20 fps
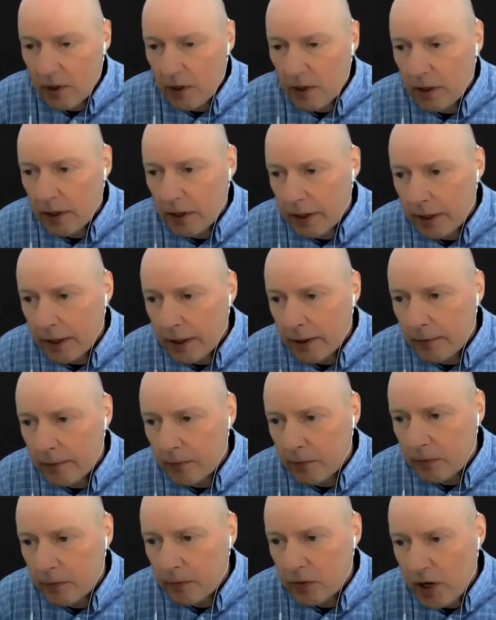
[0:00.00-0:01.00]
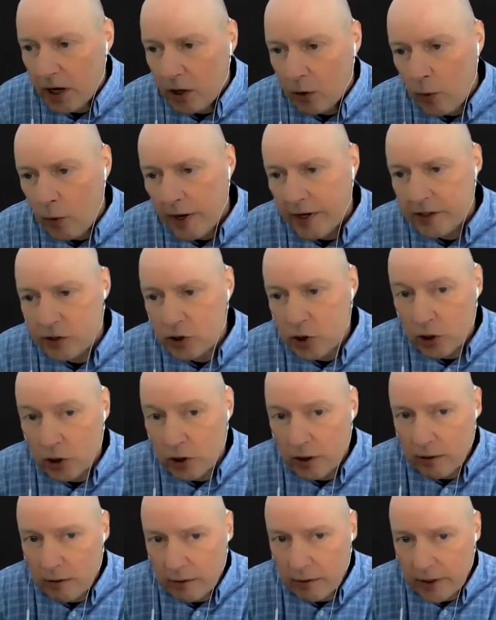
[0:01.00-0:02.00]
Not quite as
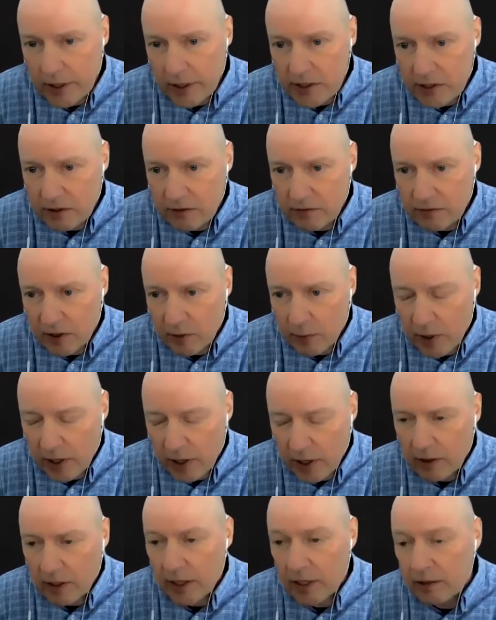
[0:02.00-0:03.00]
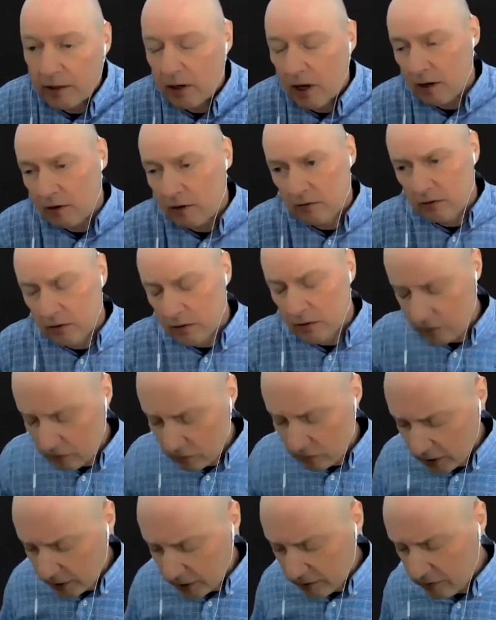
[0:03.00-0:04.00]
good as Infiniband, and not
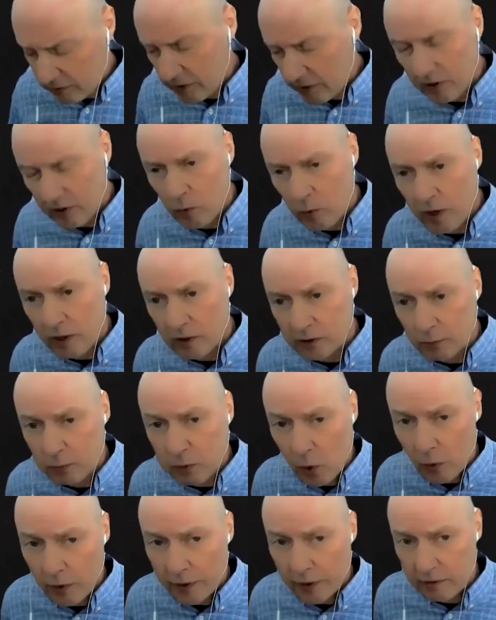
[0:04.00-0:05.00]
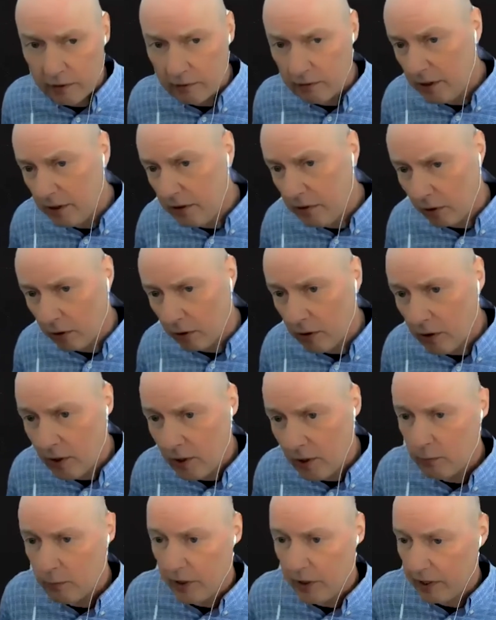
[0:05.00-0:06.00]
really very well deployed either,
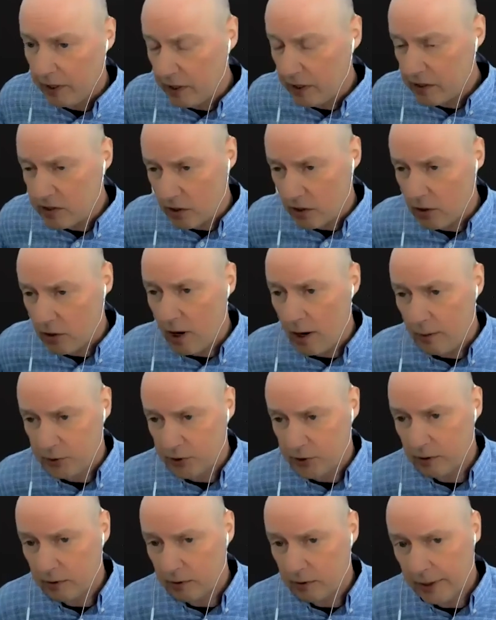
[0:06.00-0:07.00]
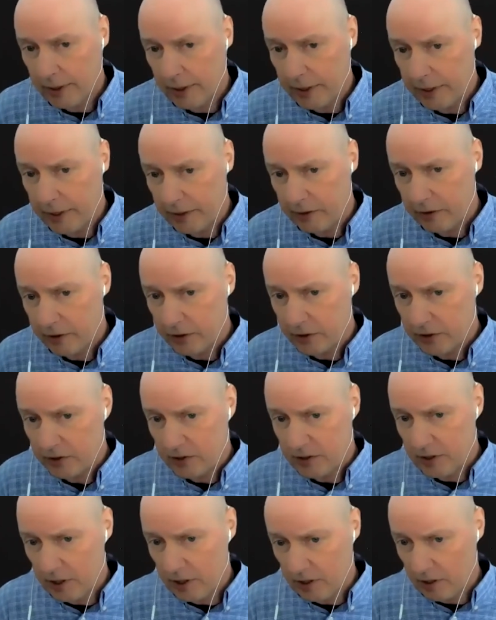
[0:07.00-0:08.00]
but it is an option. And there's
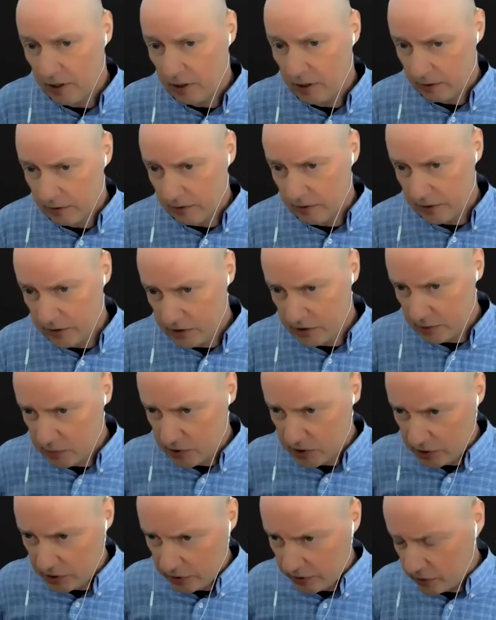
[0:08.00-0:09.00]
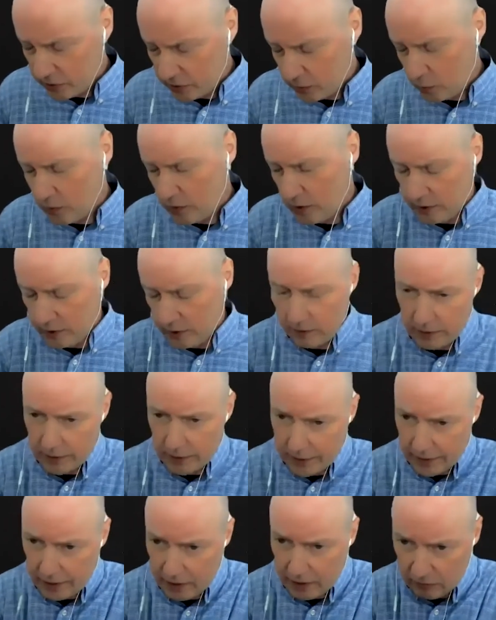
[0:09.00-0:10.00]
some serious work
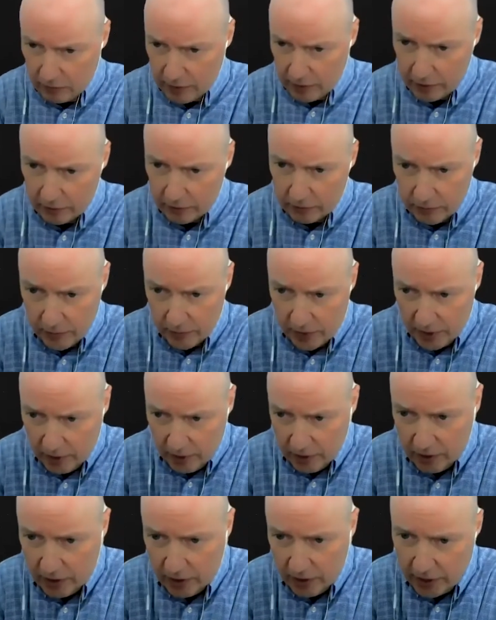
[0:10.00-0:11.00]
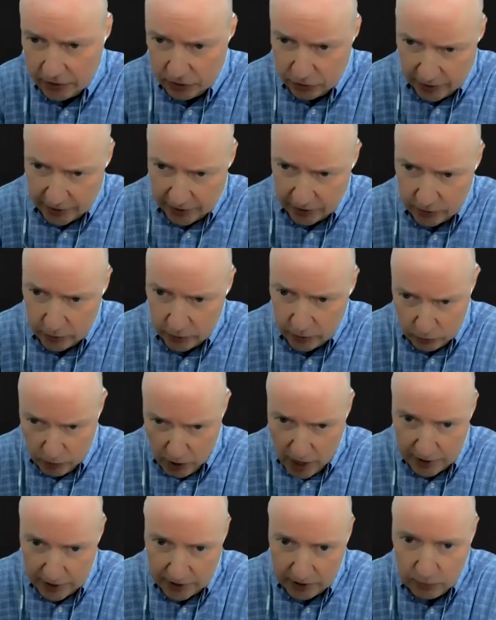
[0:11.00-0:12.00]
around trying to use
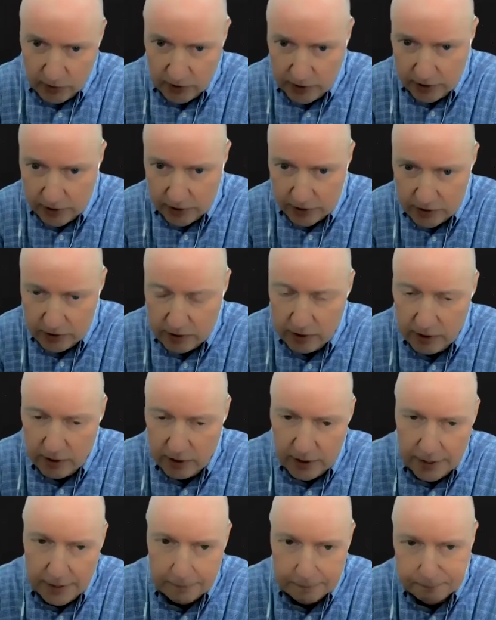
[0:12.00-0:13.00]
Rocky, because the